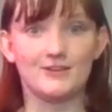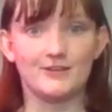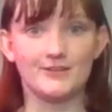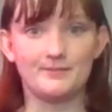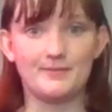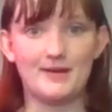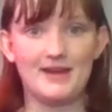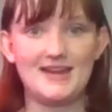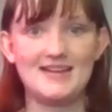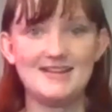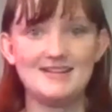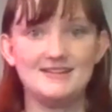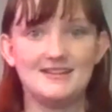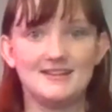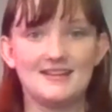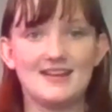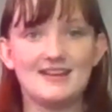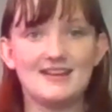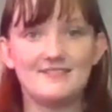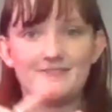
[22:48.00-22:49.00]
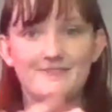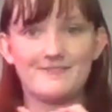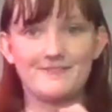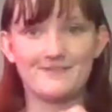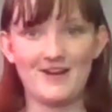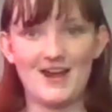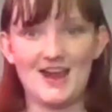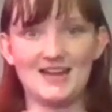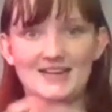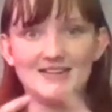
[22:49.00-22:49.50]
goodbye, and
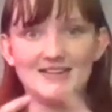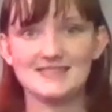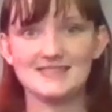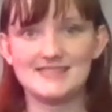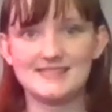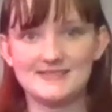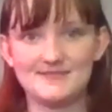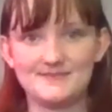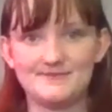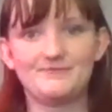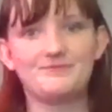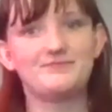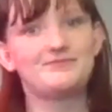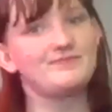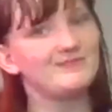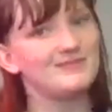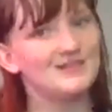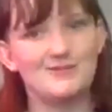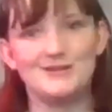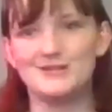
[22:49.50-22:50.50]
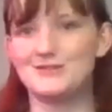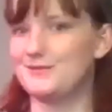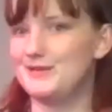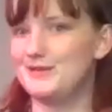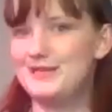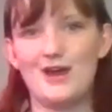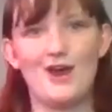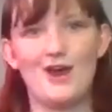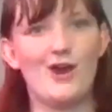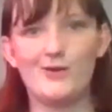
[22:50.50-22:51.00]
friends, which
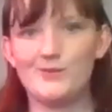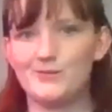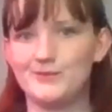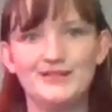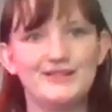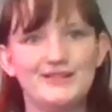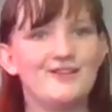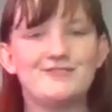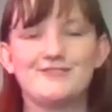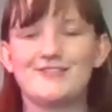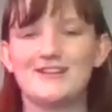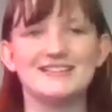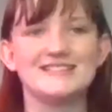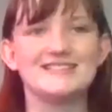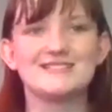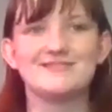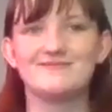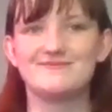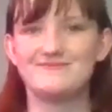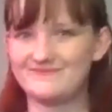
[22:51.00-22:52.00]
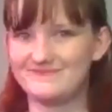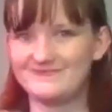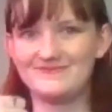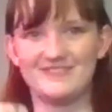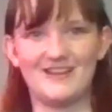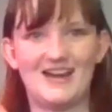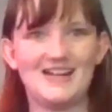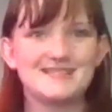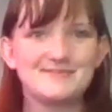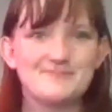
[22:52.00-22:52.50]
we know friends.
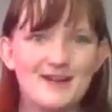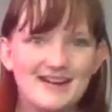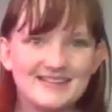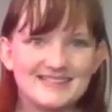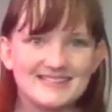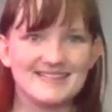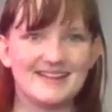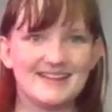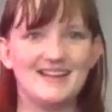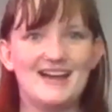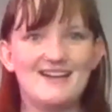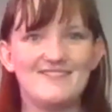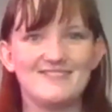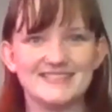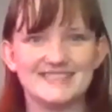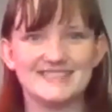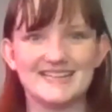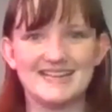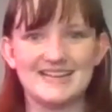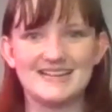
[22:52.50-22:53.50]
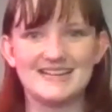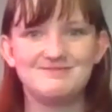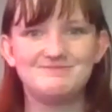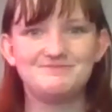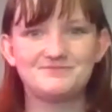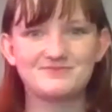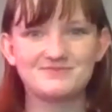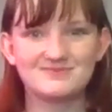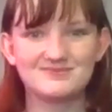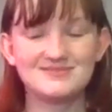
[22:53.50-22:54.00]
Lots of practice on that one today.
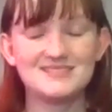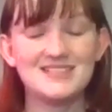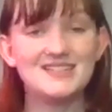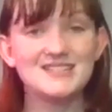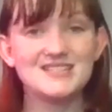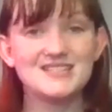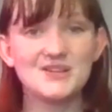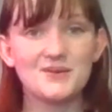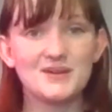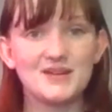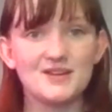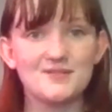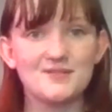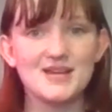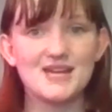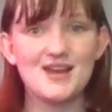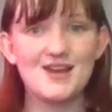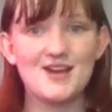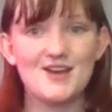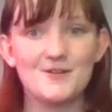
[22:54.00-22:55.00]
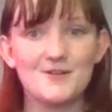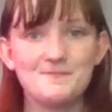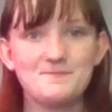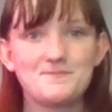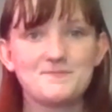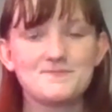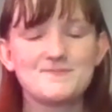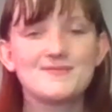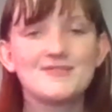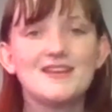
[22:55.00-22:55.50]
So here we
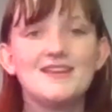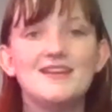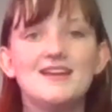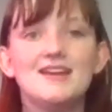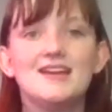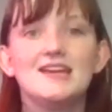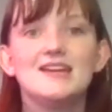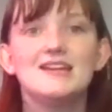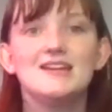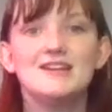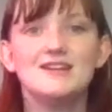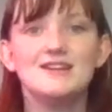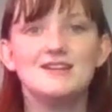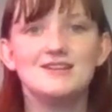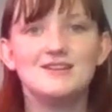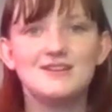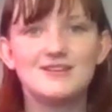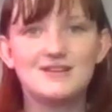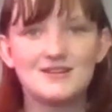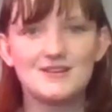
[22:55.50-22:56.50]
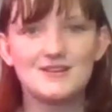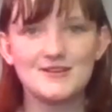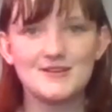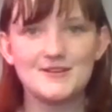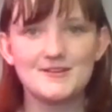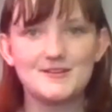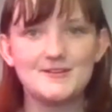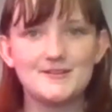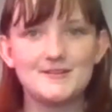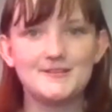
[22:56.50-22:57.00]
go.
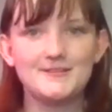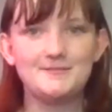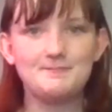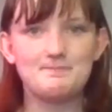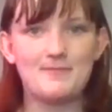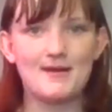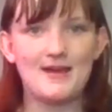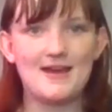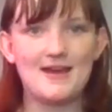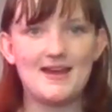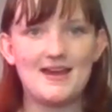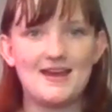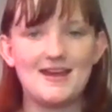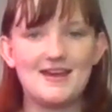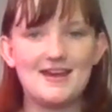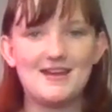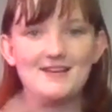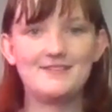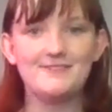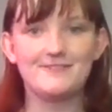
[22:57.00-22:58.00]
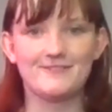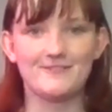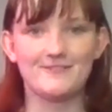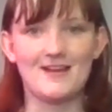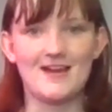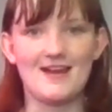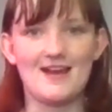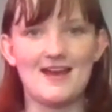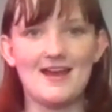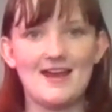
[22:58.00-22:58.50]
Goodbye,
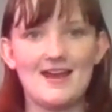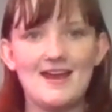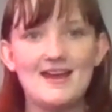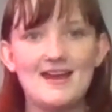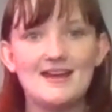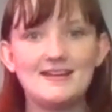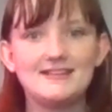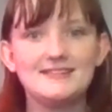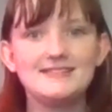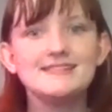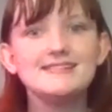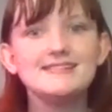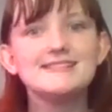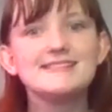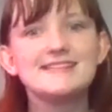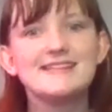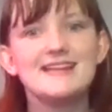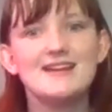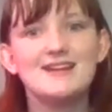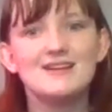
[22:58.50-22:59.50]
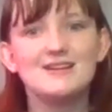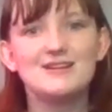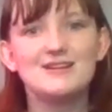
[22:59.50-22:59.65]
friends.